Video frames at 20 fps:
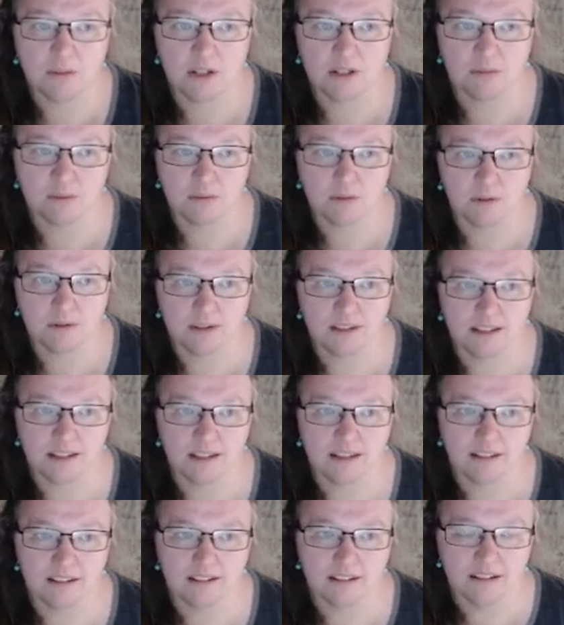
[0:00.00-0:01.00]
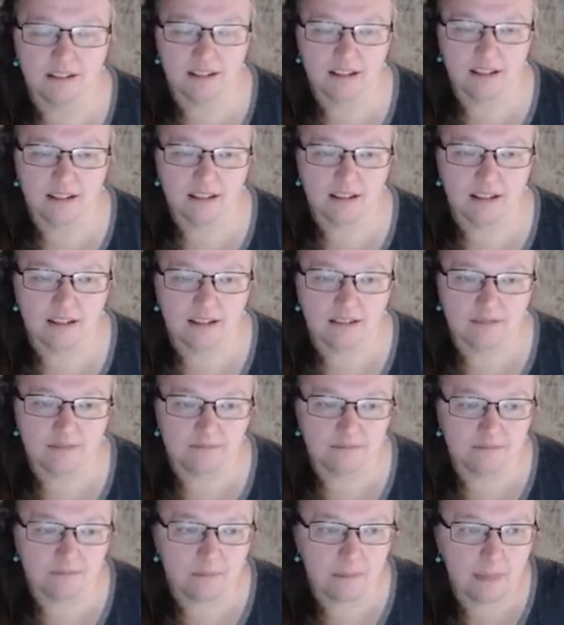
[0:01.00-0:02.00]
more than,
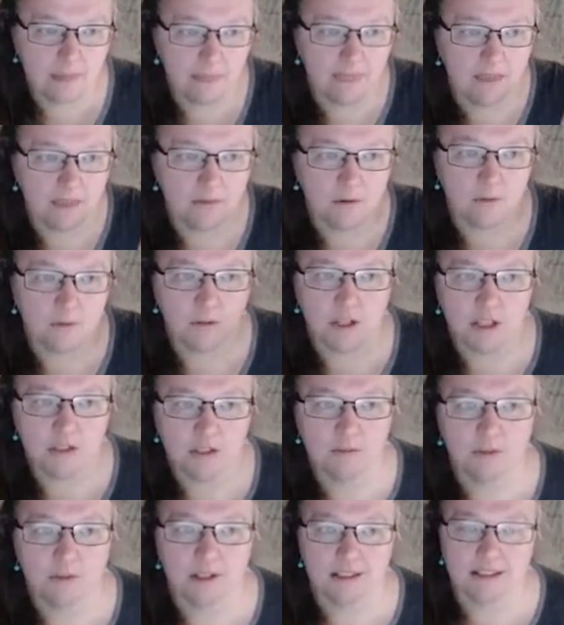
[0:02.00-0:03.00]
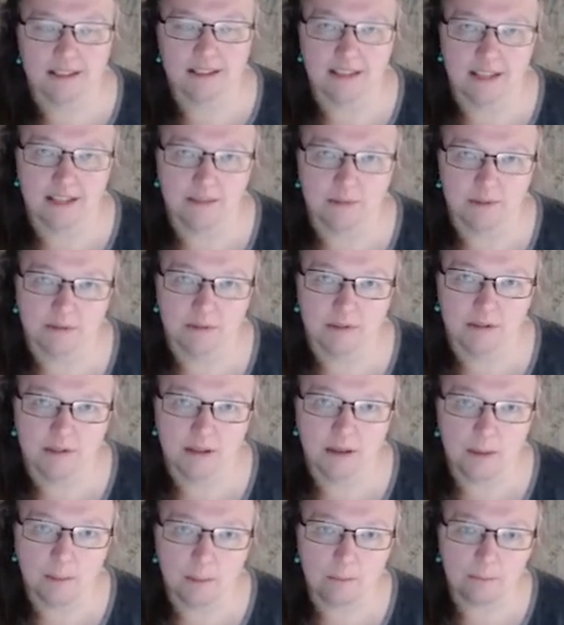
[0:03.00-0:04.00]
well, what do you bring to the table?
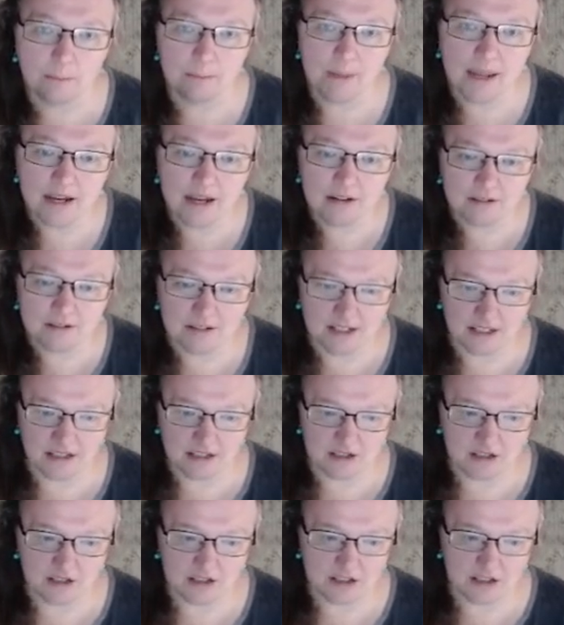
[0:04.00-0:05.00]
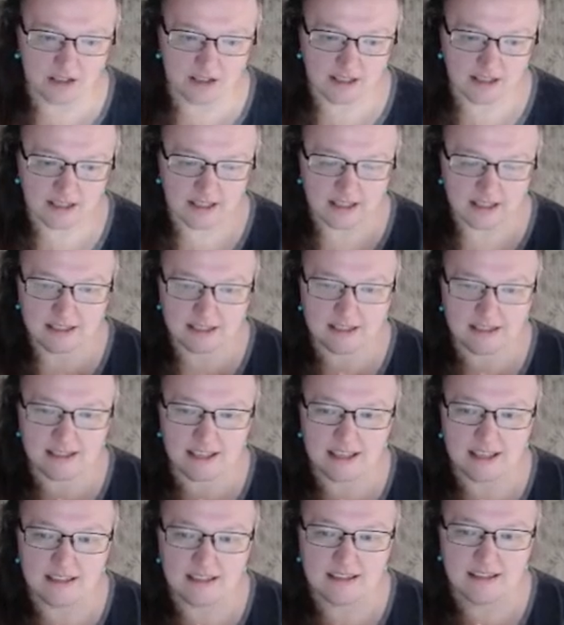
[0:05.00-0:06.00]
Marriage is
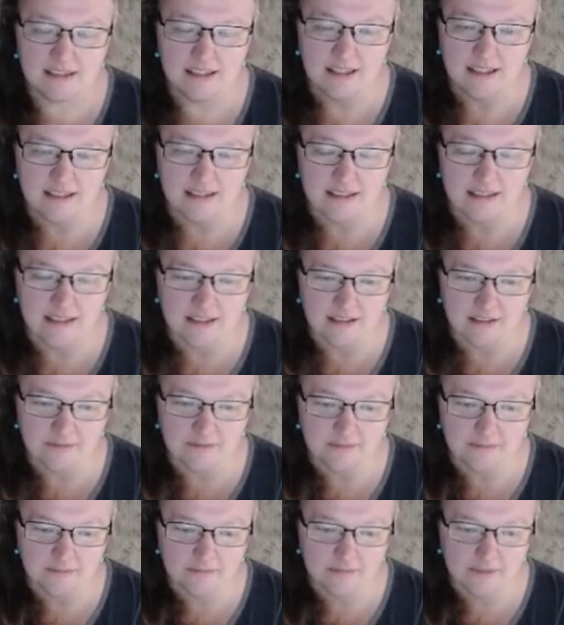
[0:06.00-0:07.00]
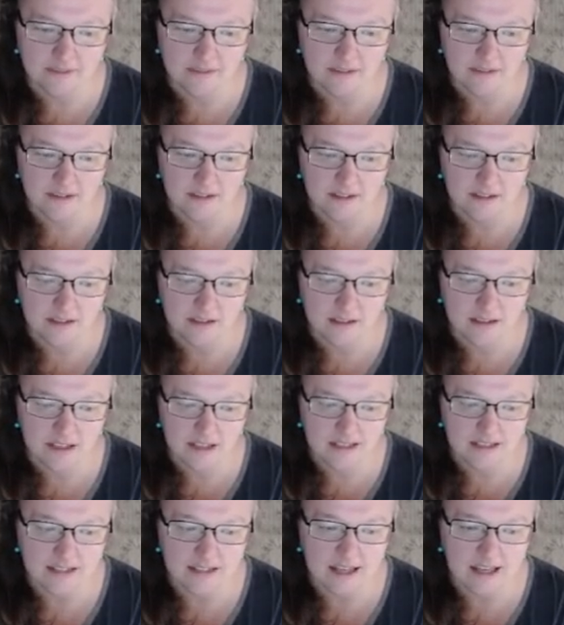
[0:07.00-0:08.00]
a, is a,
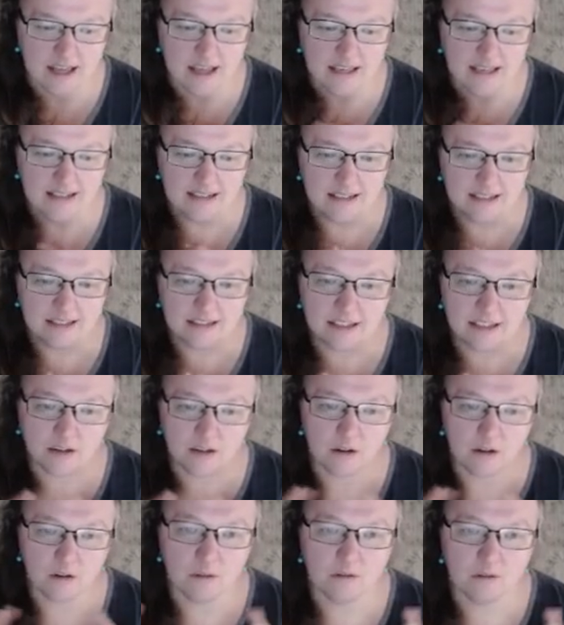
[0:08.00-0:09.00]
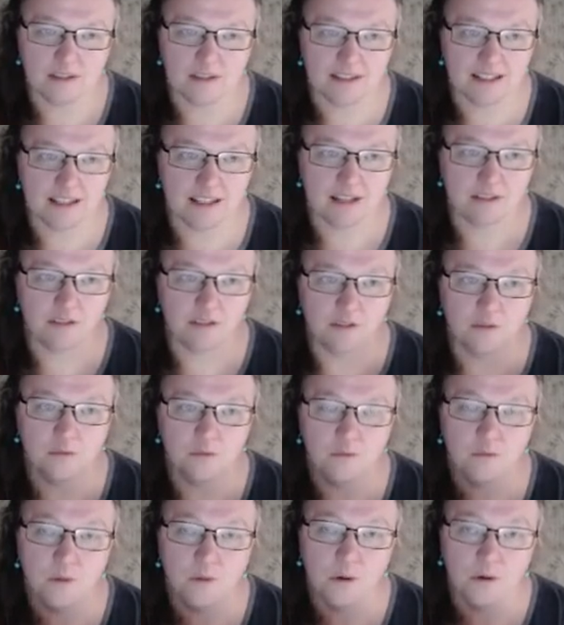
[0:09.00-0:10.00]
is an idea that holds together the
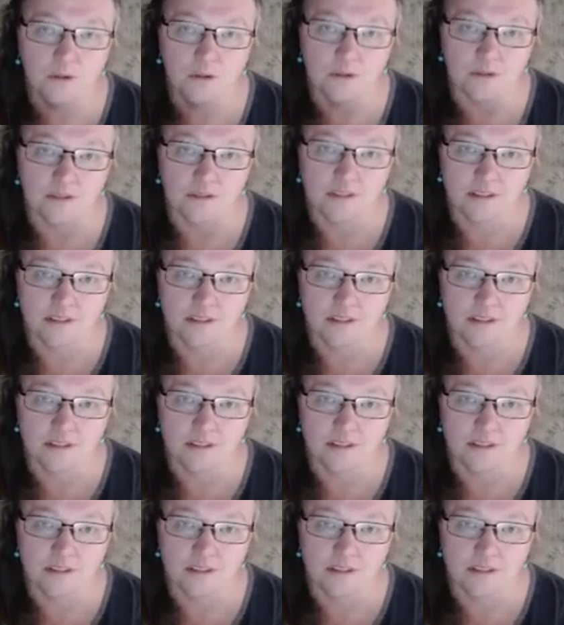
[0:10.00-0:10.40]
world.